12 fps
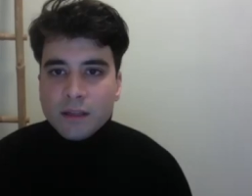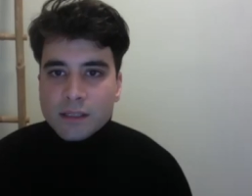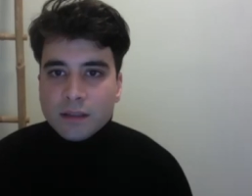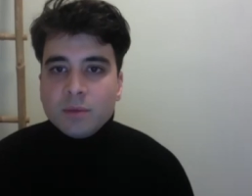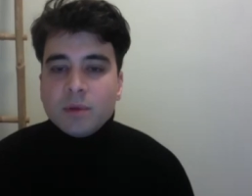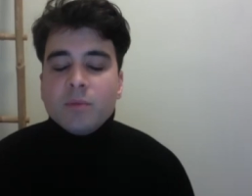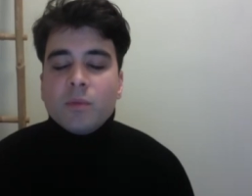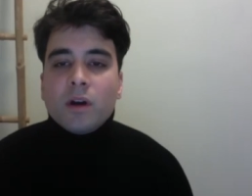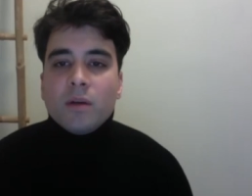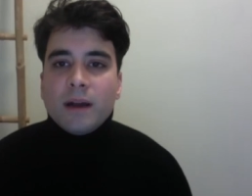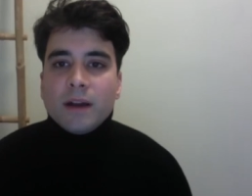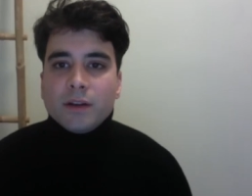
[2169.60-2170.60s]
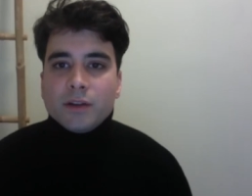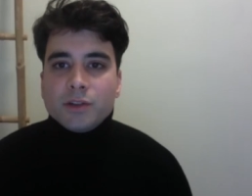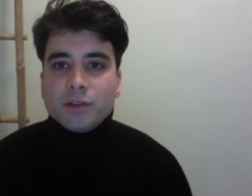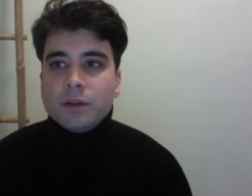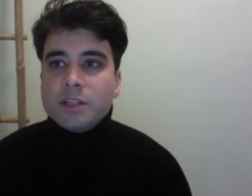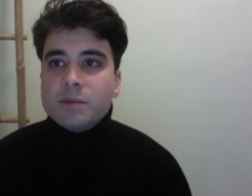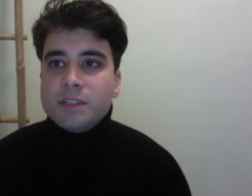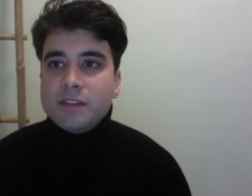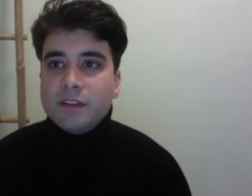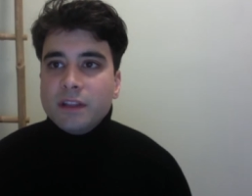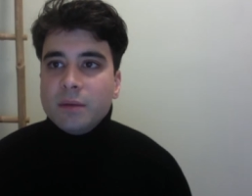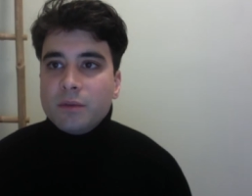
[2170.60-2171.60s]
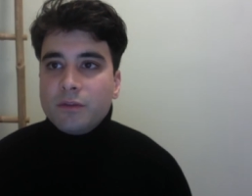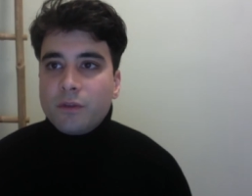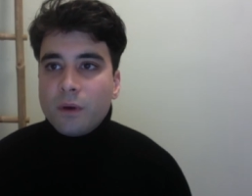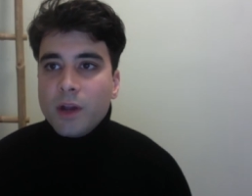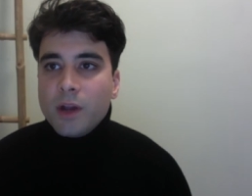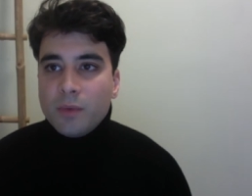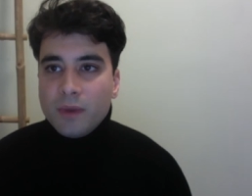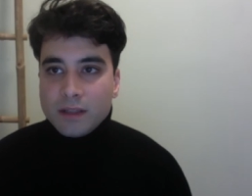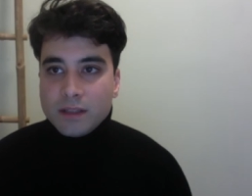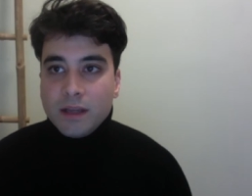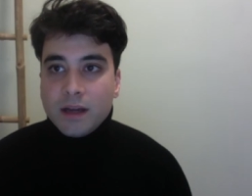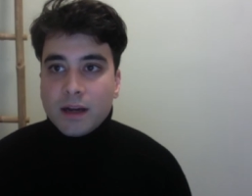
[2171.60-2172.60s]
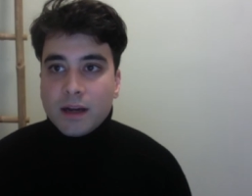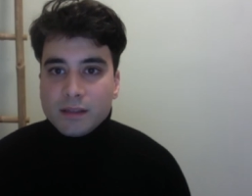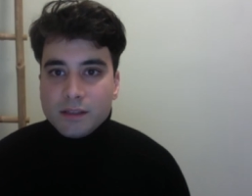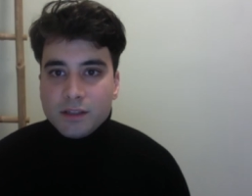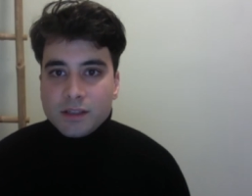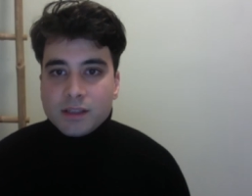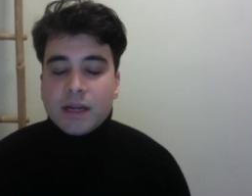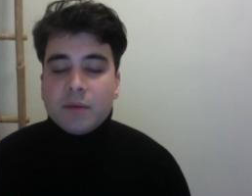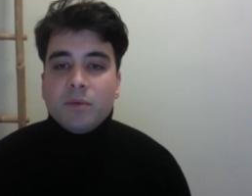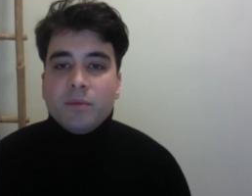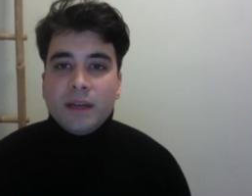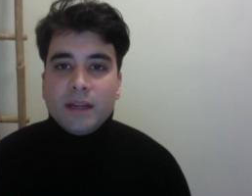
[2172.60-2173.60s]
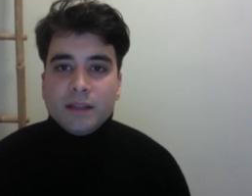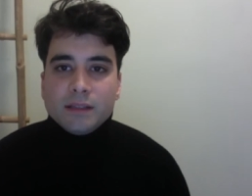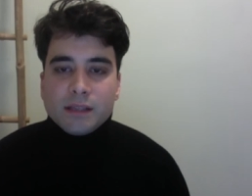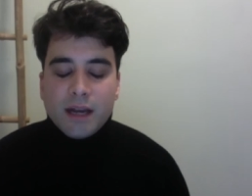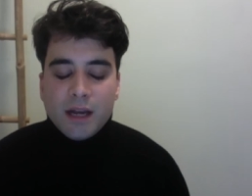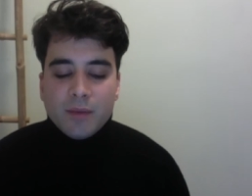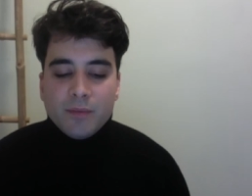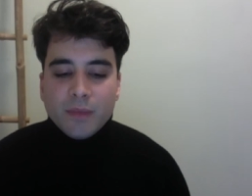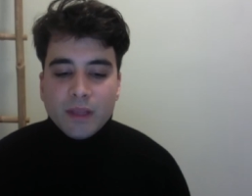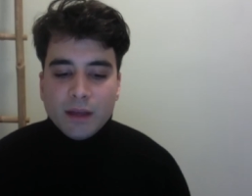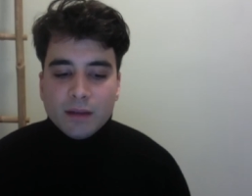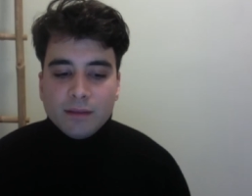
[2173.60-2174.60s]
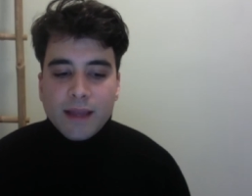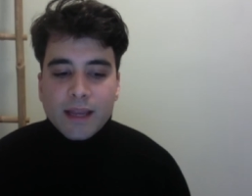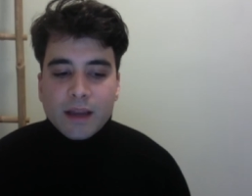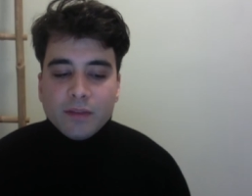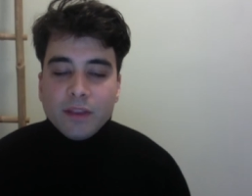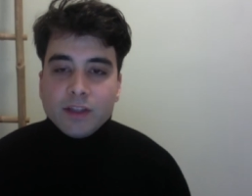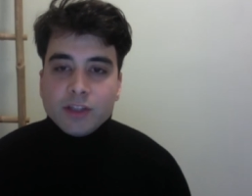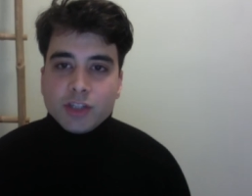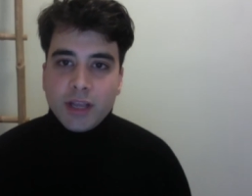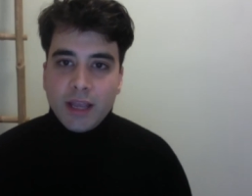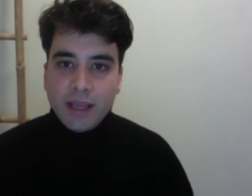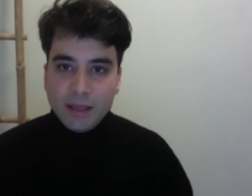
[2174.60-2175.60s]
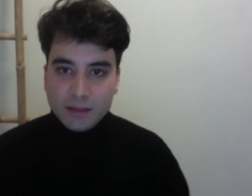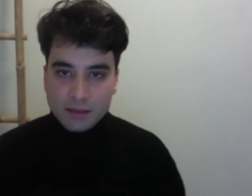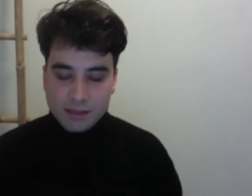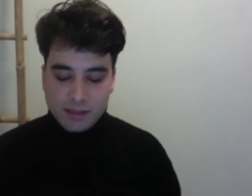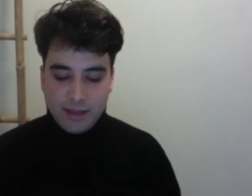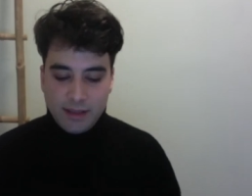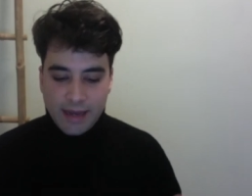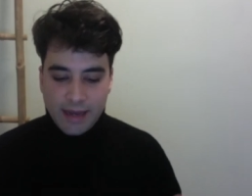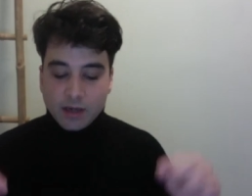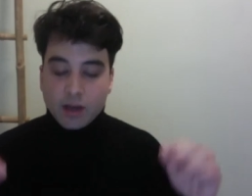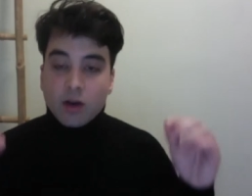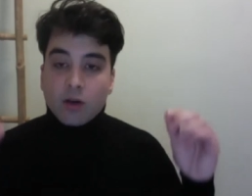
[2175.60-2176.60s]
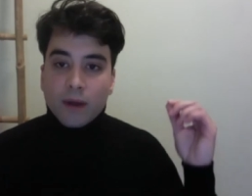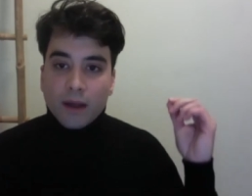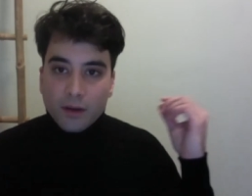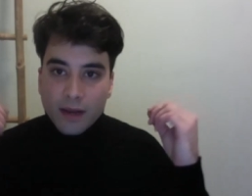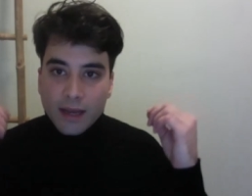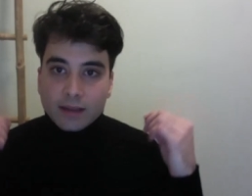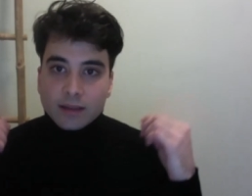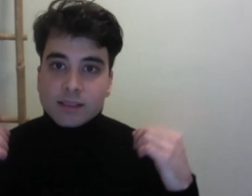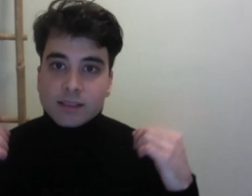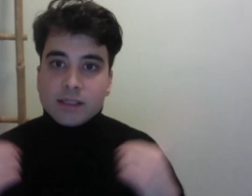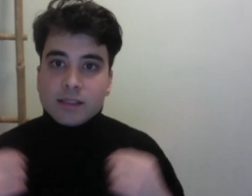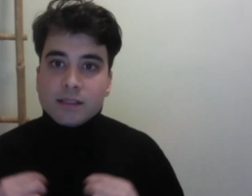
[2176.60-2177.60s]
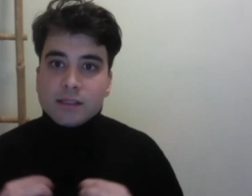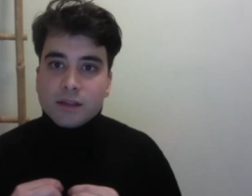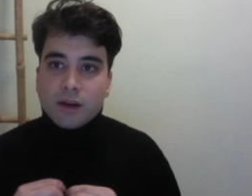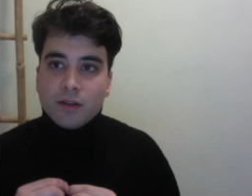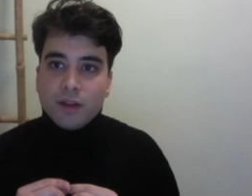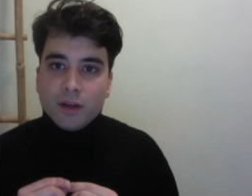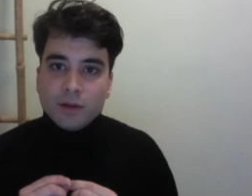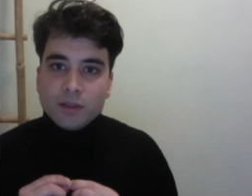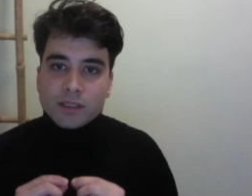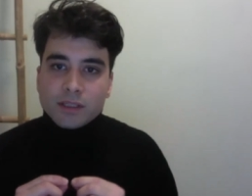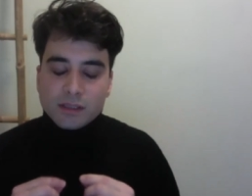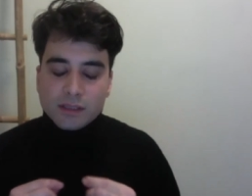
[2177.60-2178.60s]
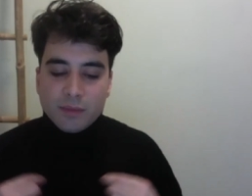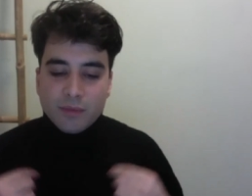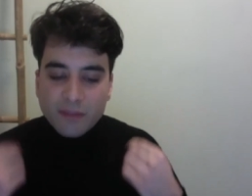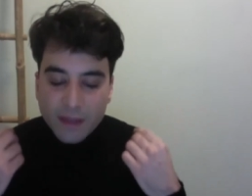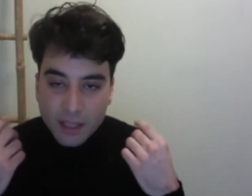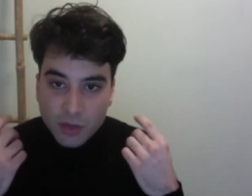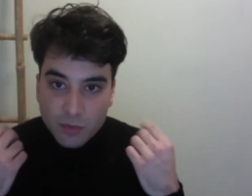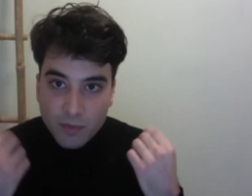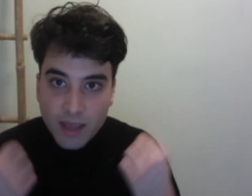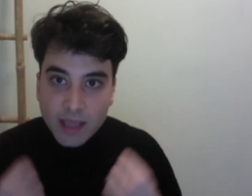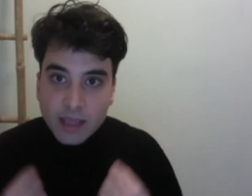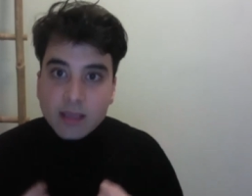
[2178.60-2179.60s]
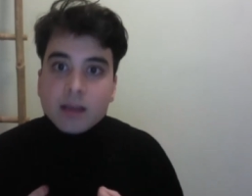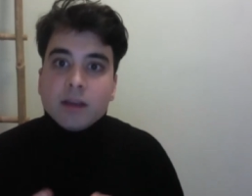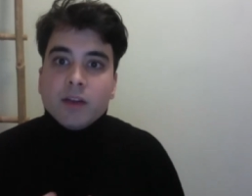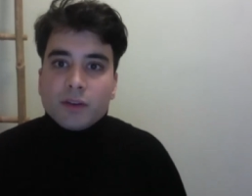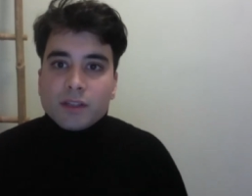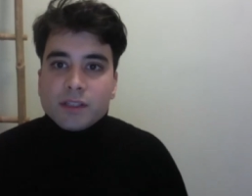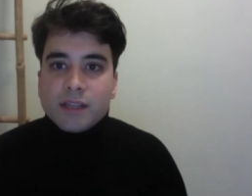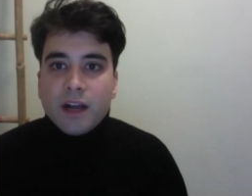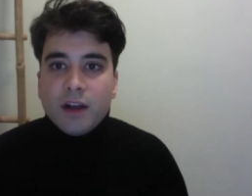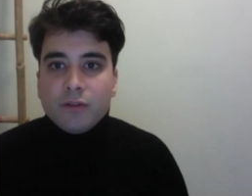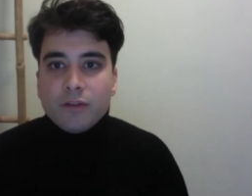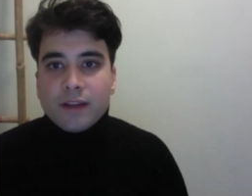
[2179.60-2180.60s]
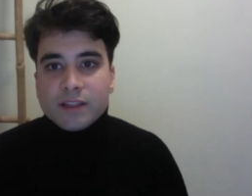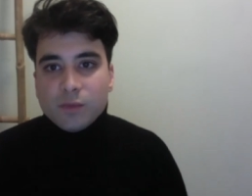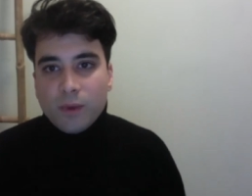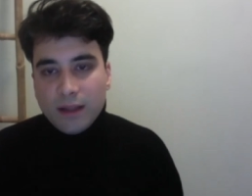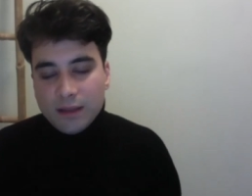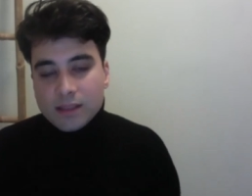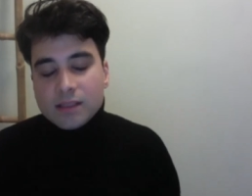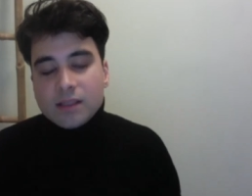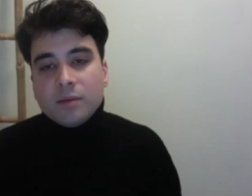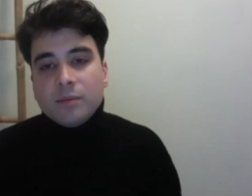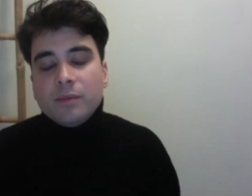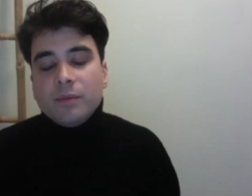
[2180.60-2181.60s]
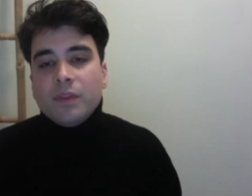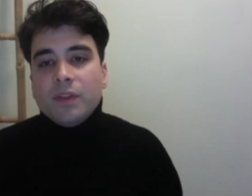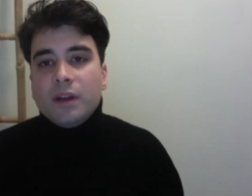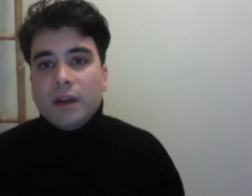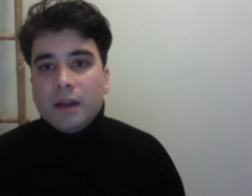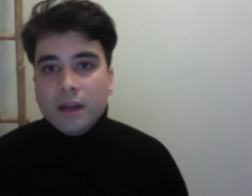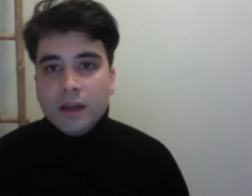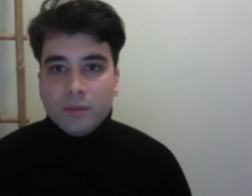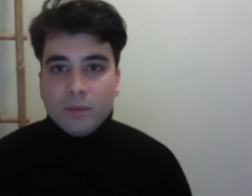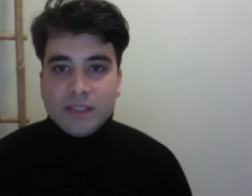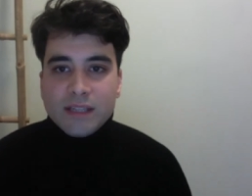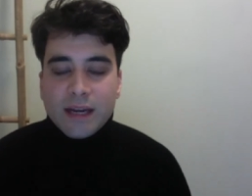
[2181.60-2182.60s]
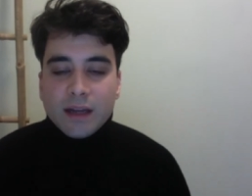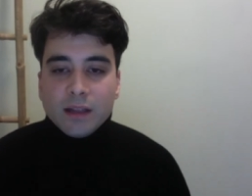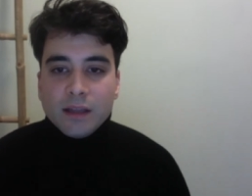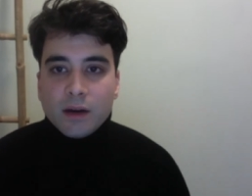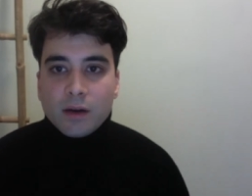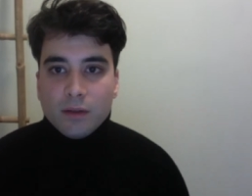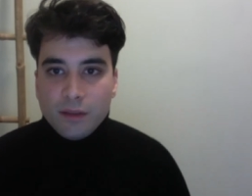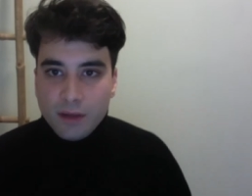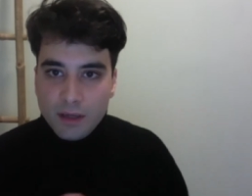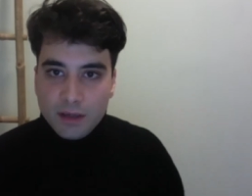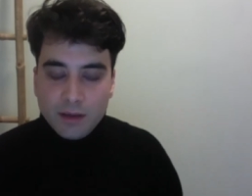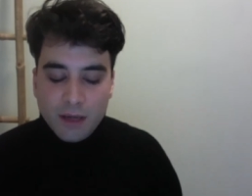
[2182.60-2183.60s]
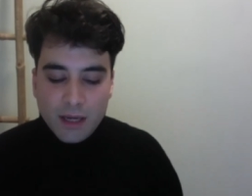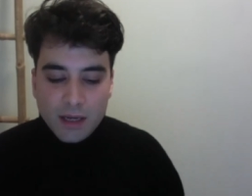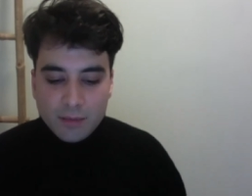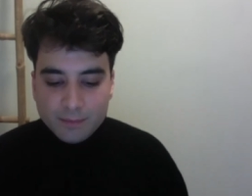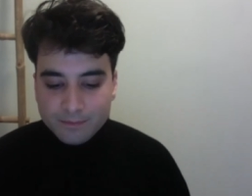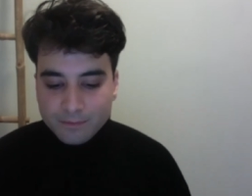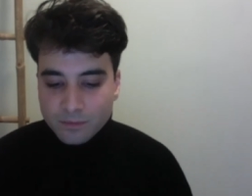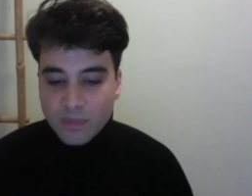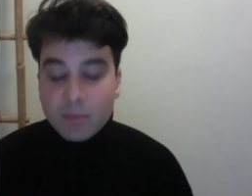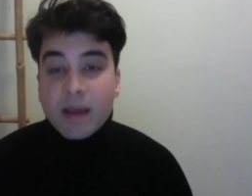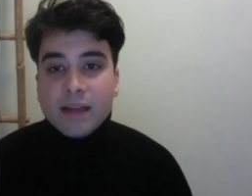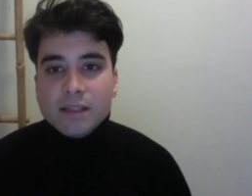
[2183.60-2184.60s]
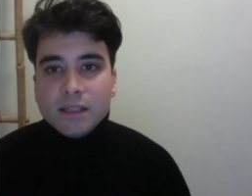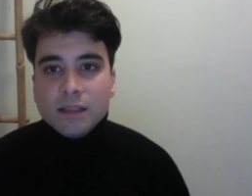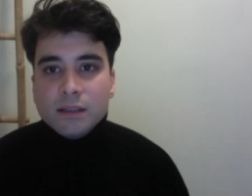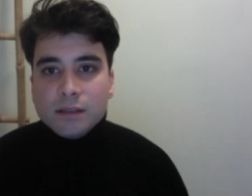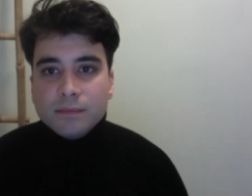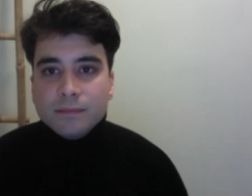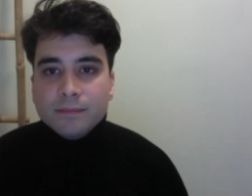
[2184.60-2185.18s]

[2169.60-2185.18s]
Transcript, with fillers: us a little bit more about your jewelry specifically before we open it to the audience in just a couple minutes? Um, like the chains that go around your necklaces, are those something that you make yourself as well as the, the medallion or the, um, the pendant?